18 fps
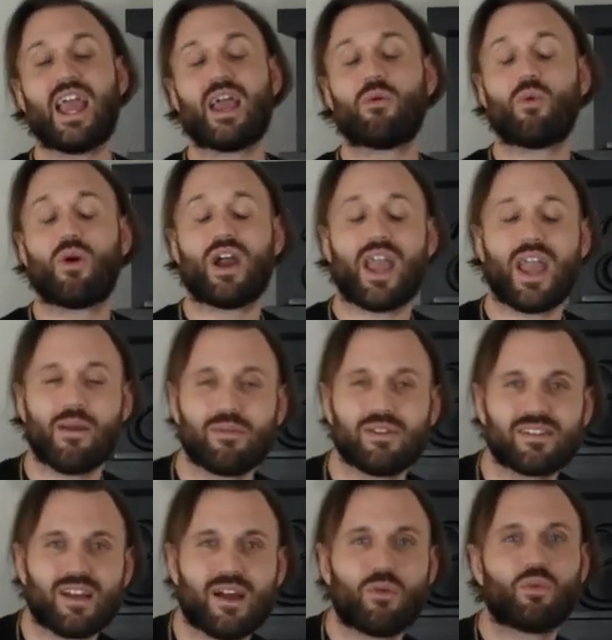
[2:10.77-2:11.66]
And what
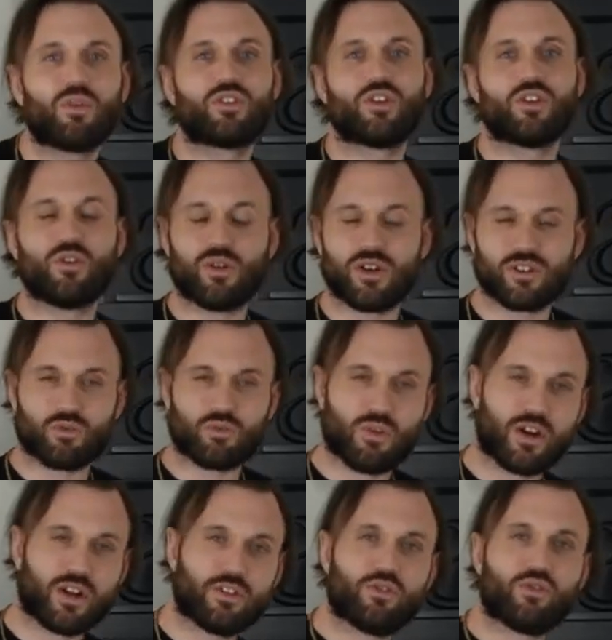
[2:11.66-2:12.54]
Amazon will do is
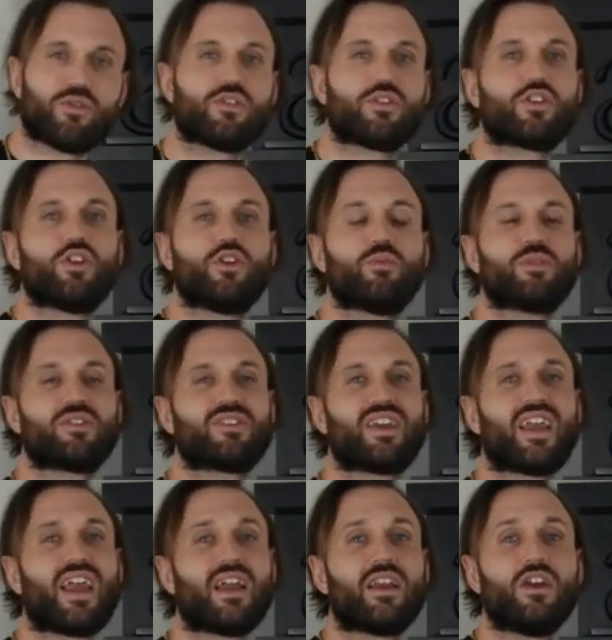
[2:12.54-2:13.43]
run it through their
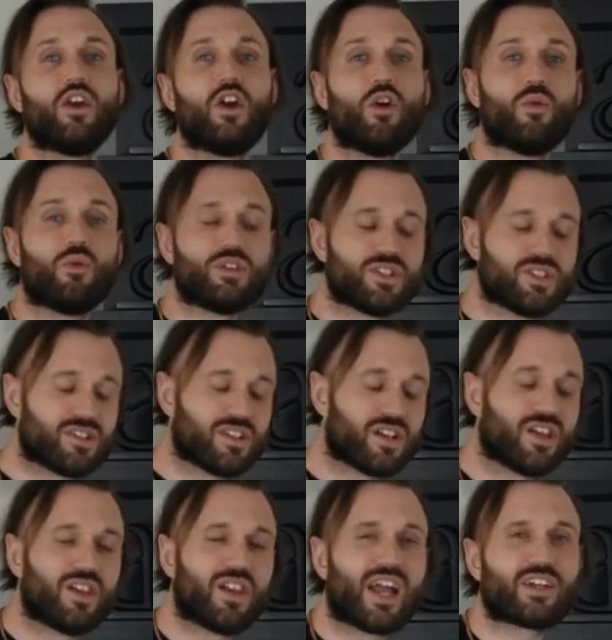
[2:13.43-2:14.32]
scan, which is
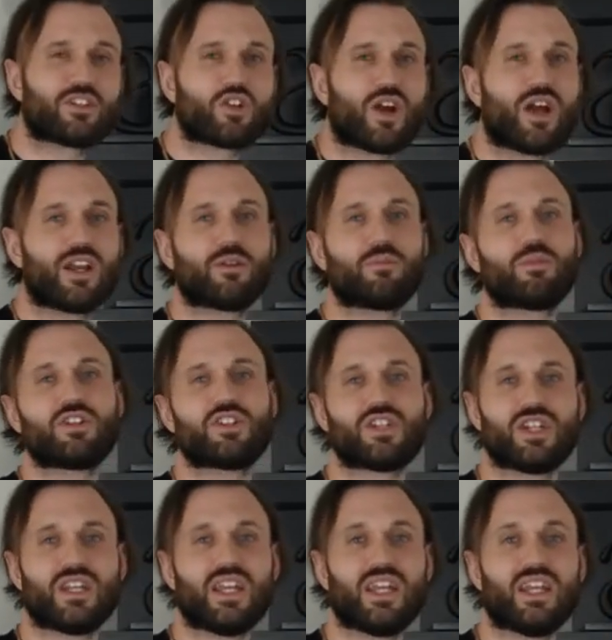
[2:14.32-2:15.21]
an electronic
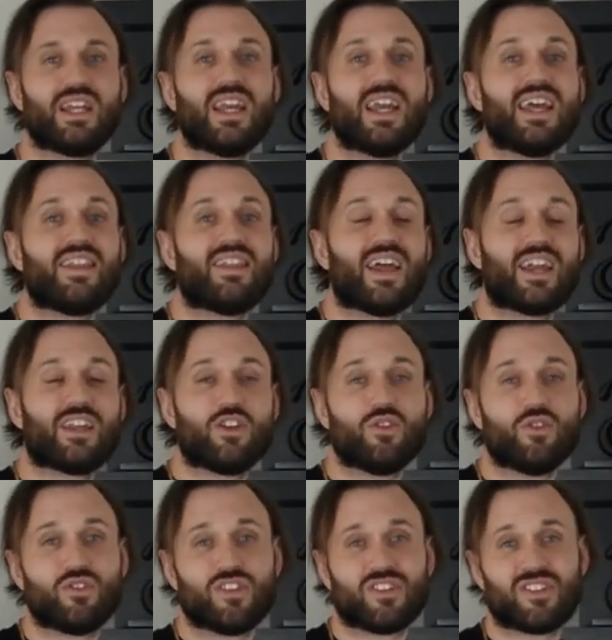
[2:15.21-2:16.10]
machine that
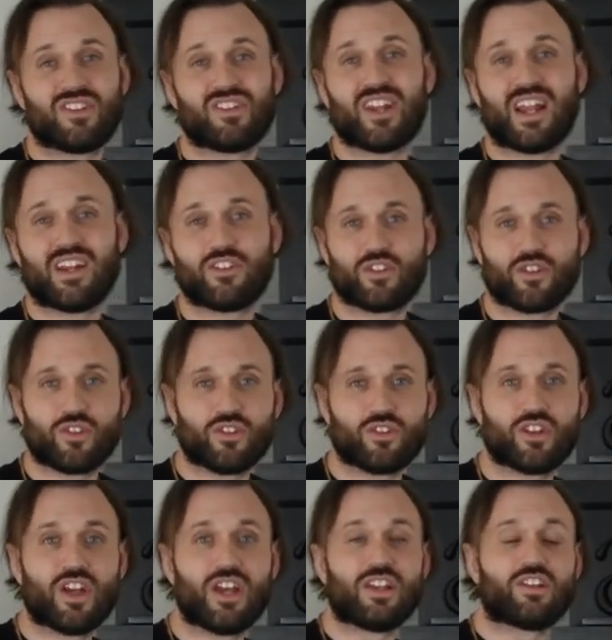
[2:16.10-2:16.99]
uses
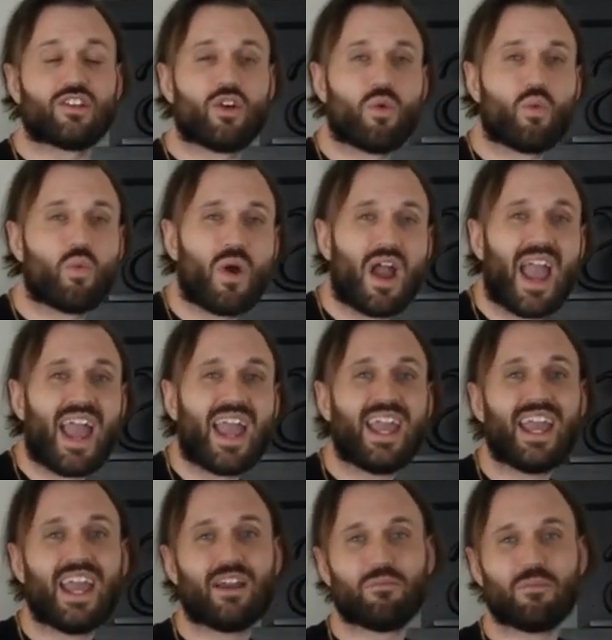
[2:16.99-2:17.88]
sensors to
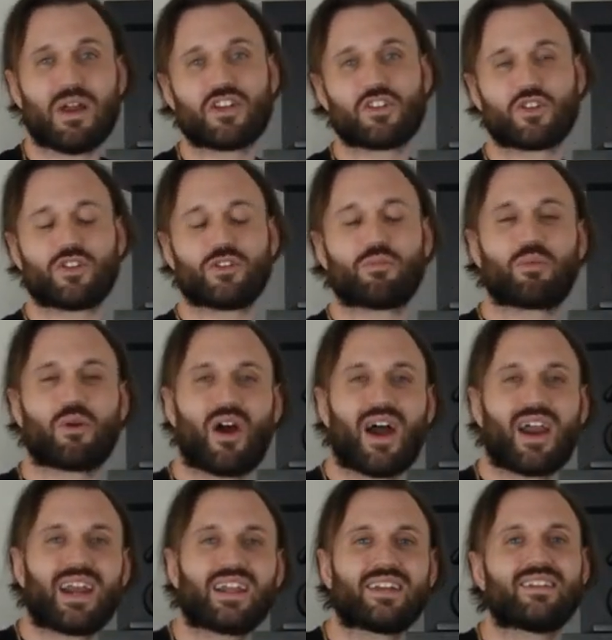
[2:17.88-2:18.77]
weigh and measure the
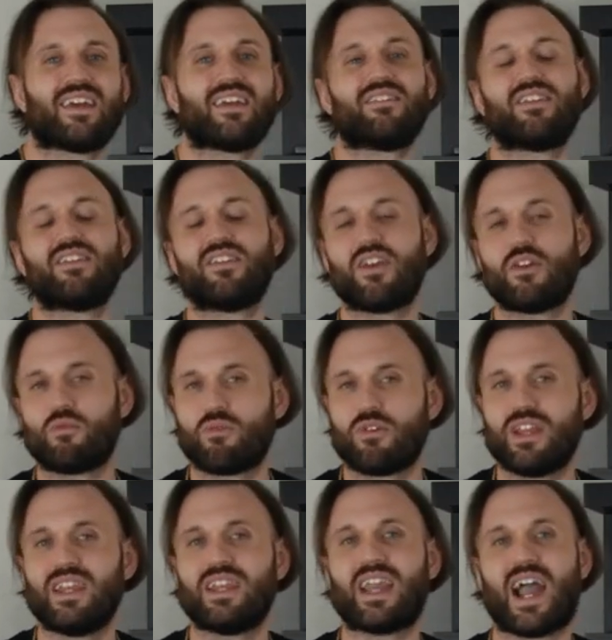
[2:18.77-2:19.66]
product, and then they
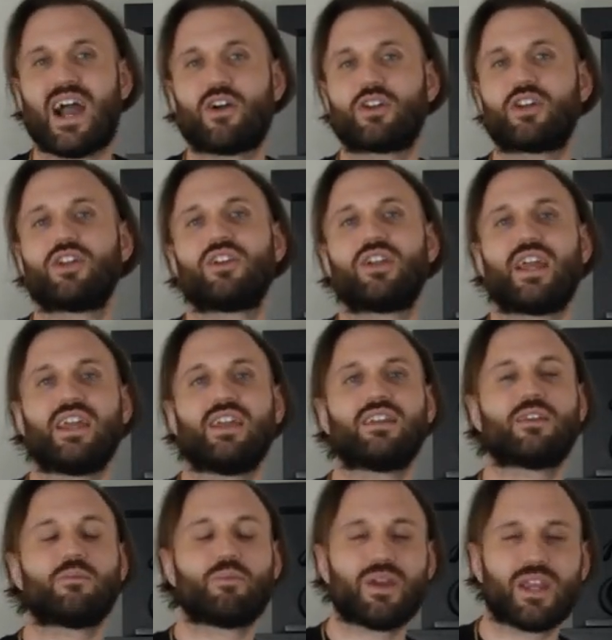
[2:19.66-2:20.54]

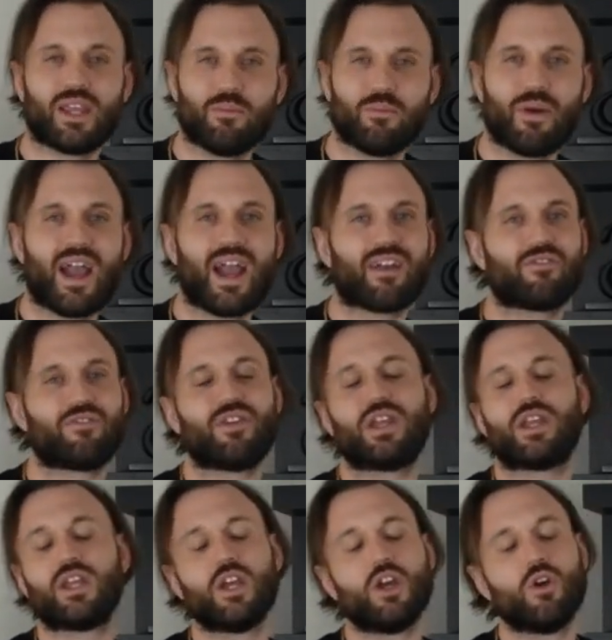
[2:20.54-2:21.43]
recalculate the pick and pack
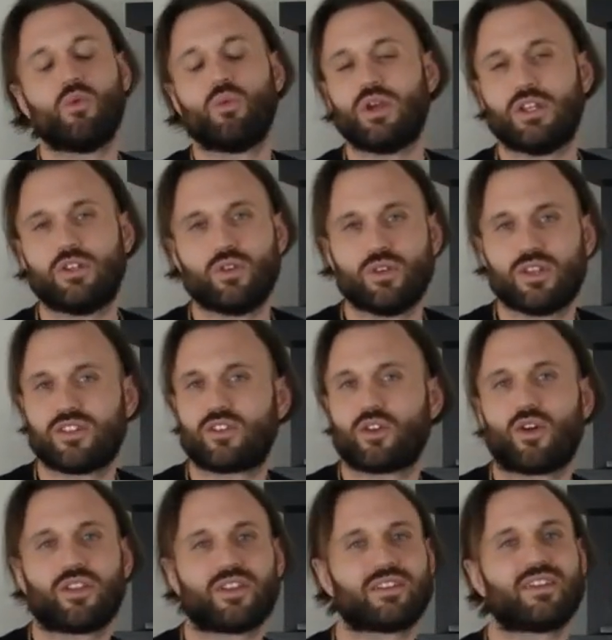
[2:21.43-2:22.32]
fee. We do this
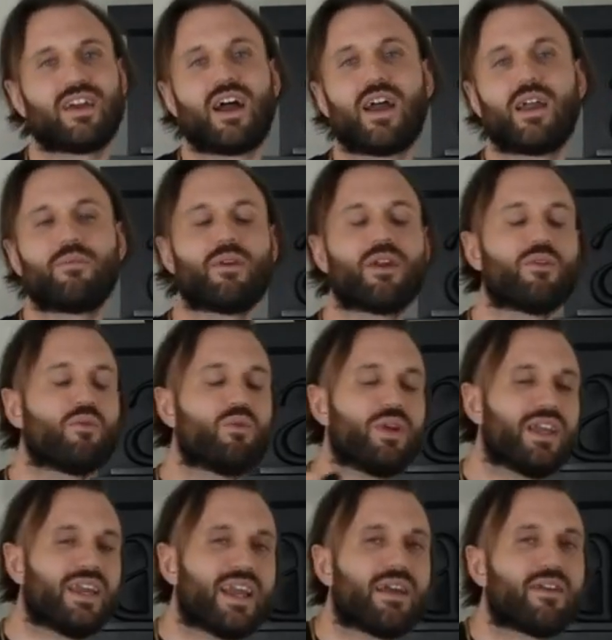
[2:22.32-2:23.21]
all the time and
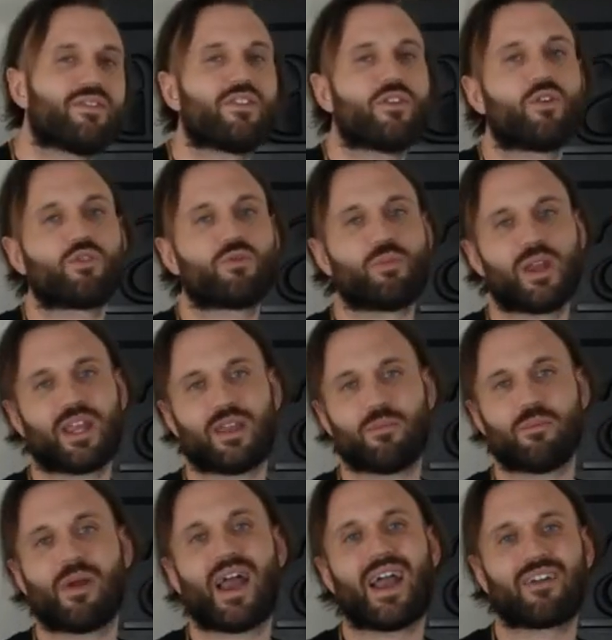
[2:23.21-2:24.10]
we get those pick
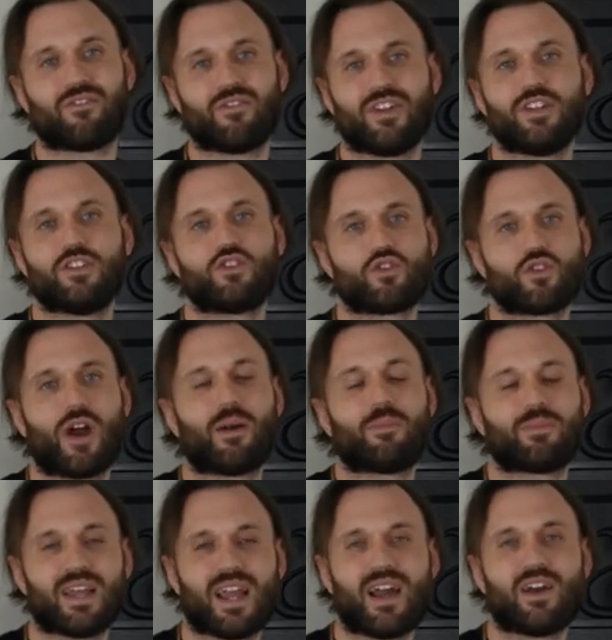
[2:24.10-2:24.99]
and pack fees dropped